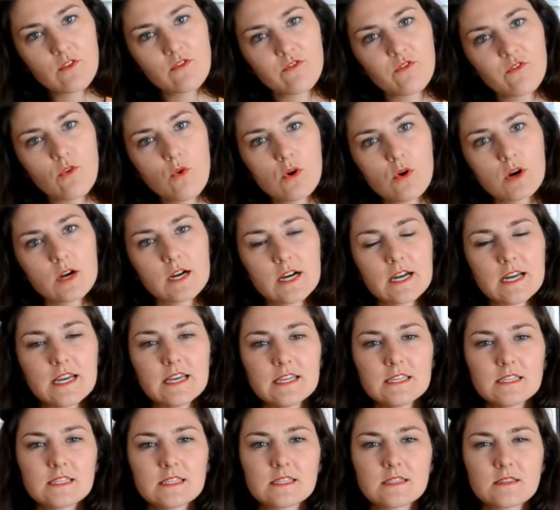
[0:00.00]
of a
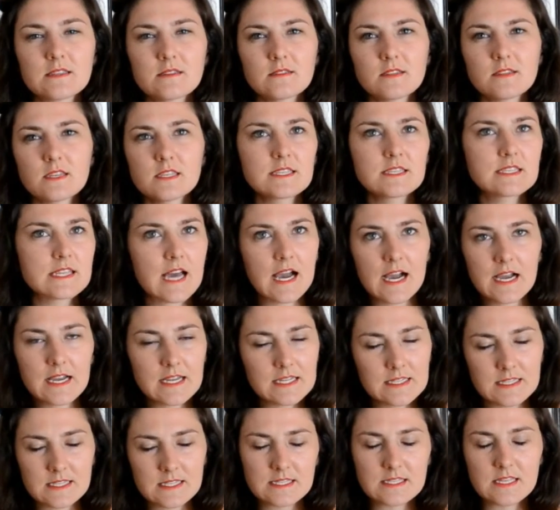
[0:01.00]
4 does
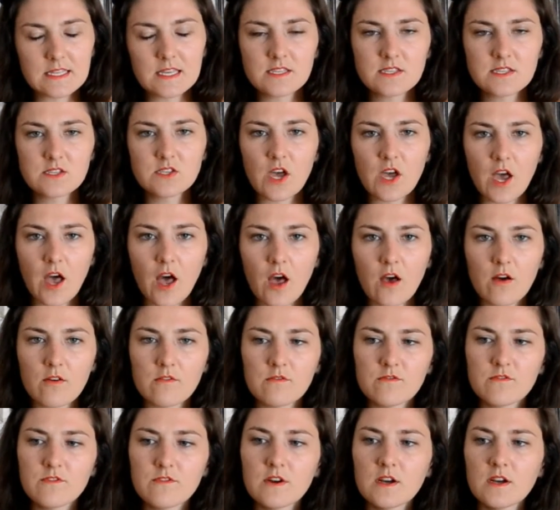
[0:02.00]
not consist
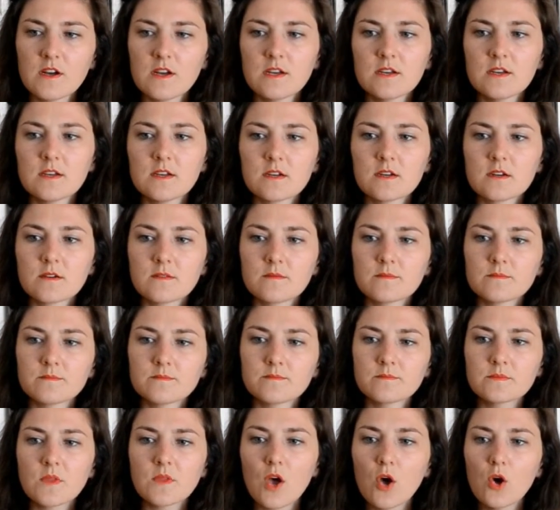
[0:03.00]
of,
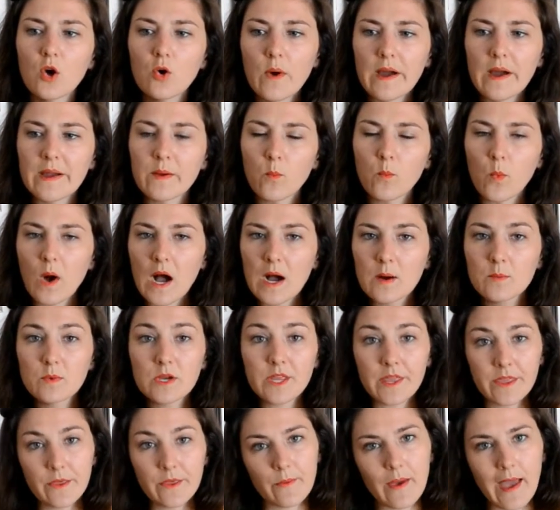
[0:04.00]
oh, I
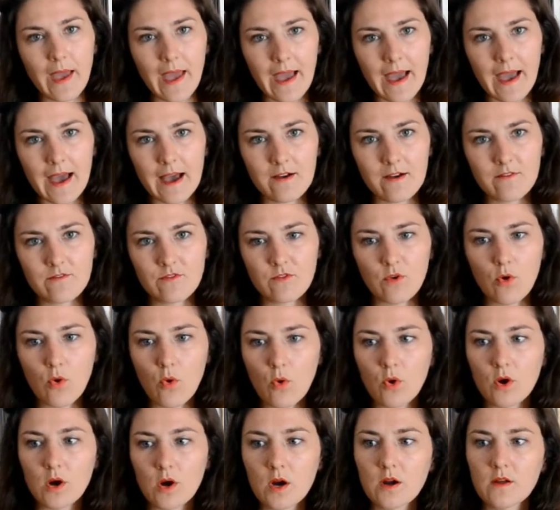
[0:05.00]
want what you have,
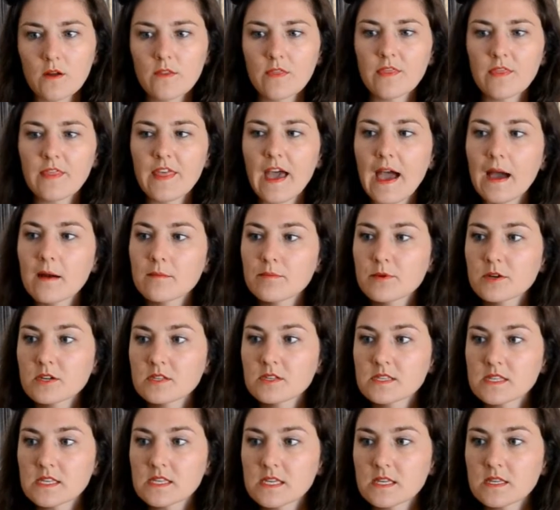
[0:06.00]
or that
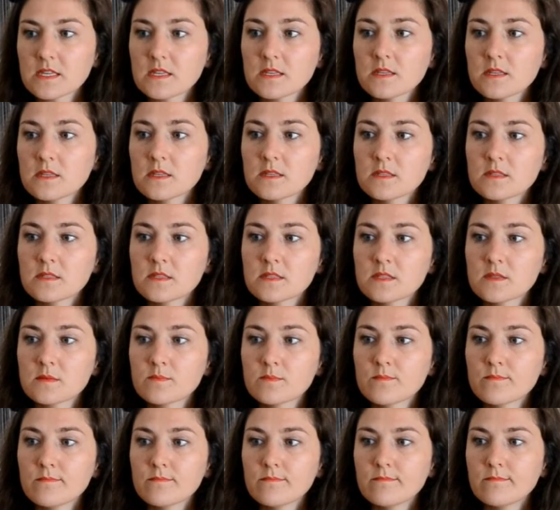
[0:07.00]

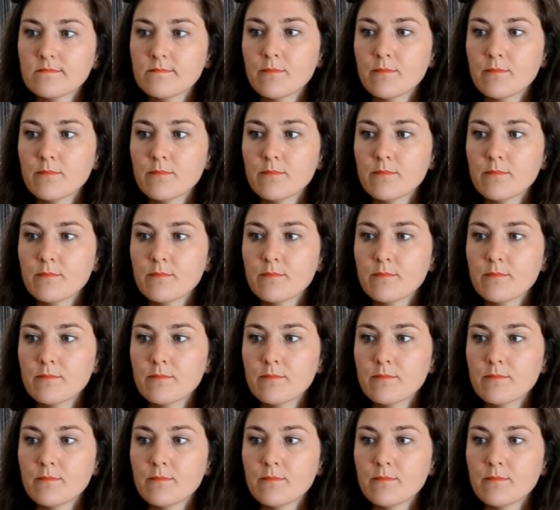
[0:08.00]
person's